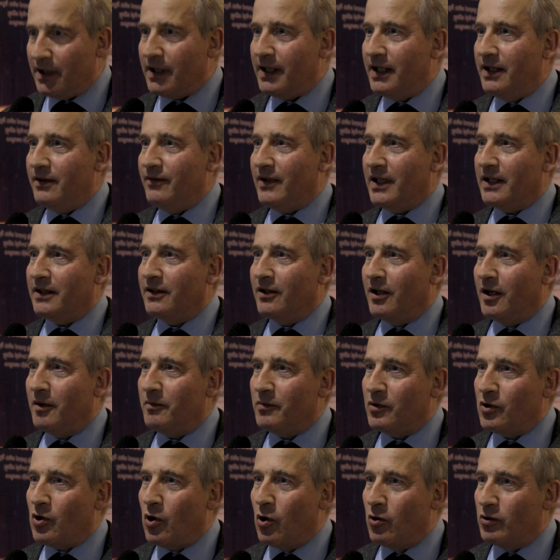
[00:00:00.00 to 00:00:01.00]
In Vietnam,
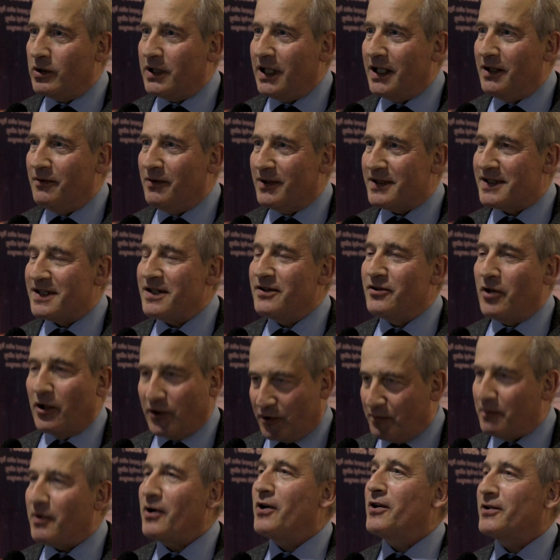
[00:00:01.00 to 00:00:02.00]
coding was
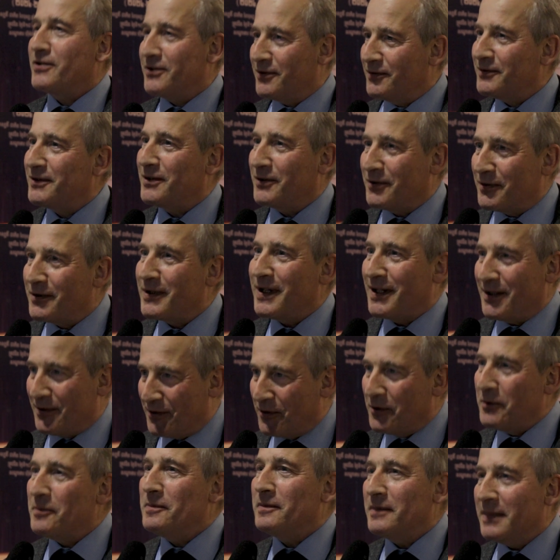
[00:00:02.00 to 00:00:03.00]
not part of the
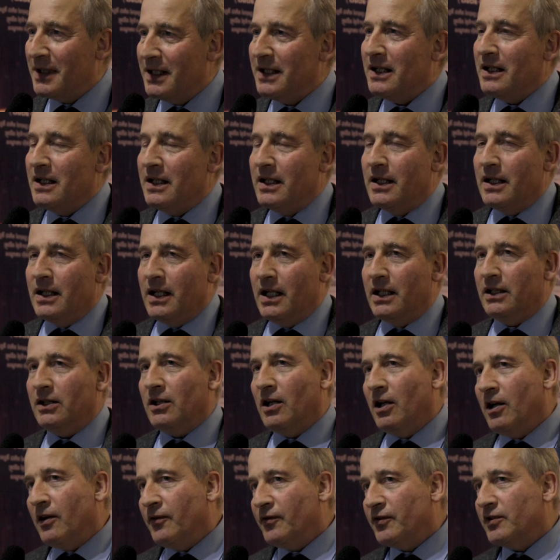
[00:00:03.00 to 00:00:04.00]
curriculum. And
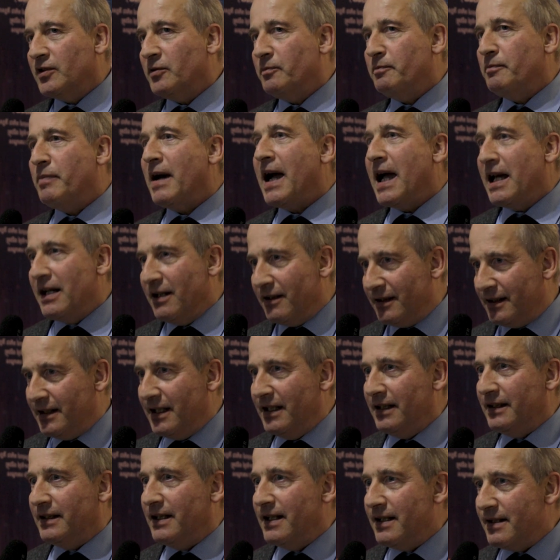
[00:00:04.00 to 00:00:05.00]
after
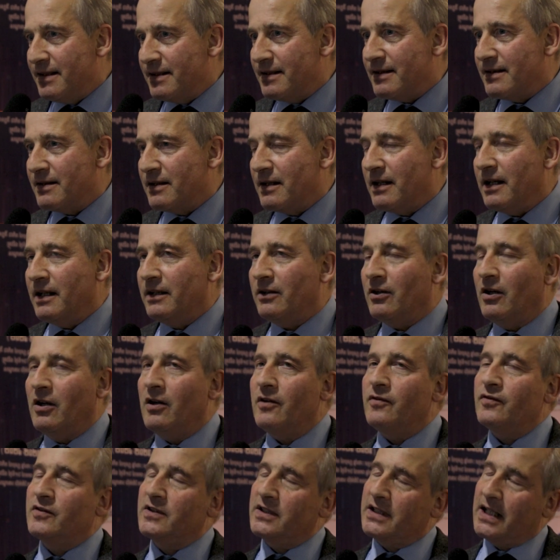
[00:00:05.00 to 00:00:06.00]
piloting this and
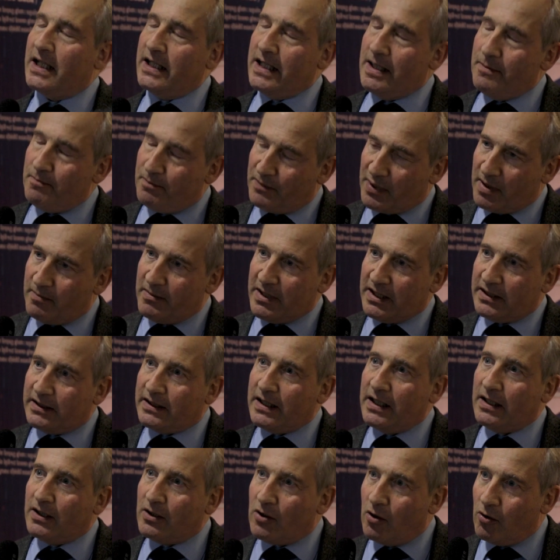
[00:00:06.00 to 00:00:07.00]
after then
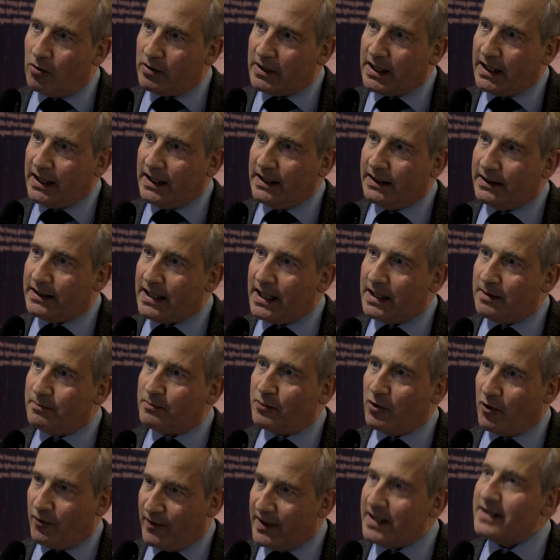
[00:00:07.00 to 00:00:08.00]
implementing coding in 10
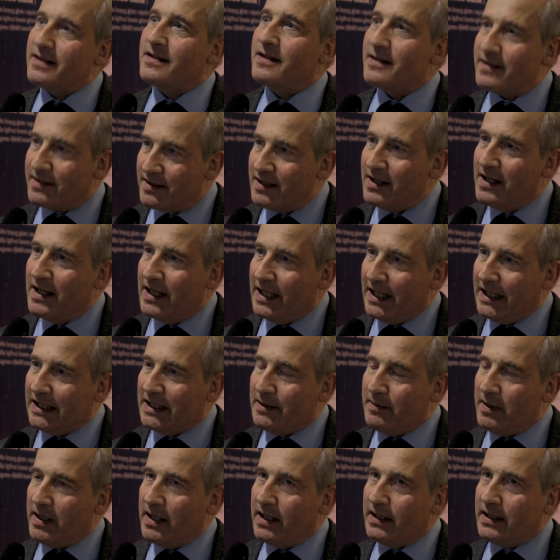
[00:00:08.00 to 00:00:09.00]
provinces, it,
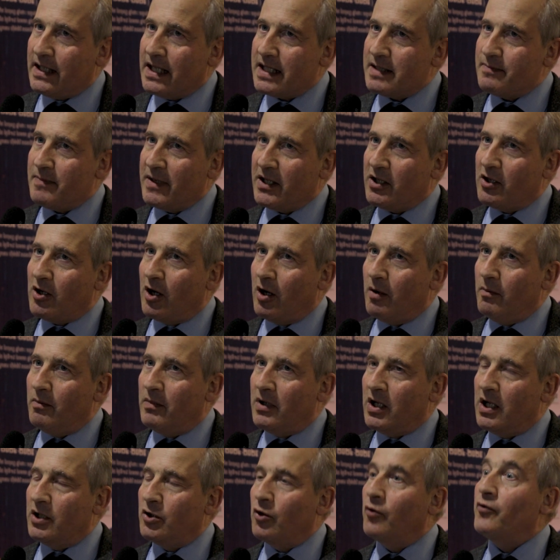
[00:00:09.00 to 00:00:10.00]
it has become
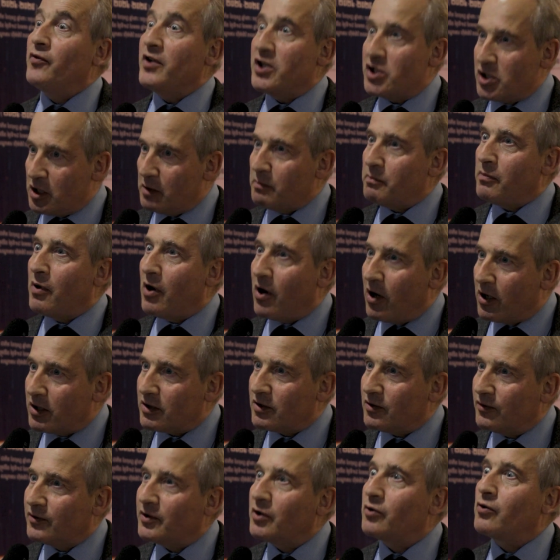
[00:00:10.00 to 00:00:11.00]
an official part
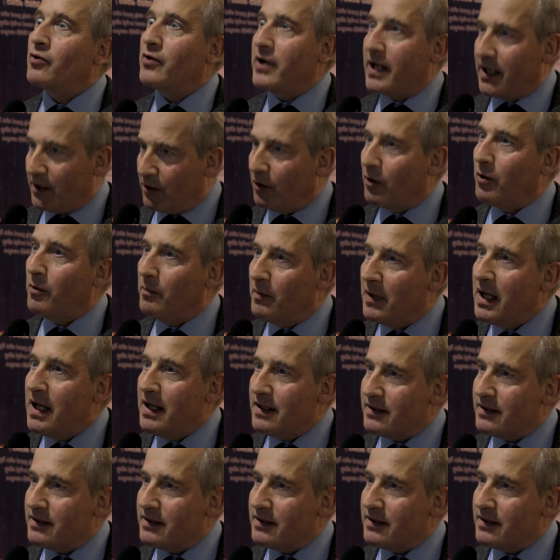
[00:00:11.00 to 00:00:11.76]
of the curriculum.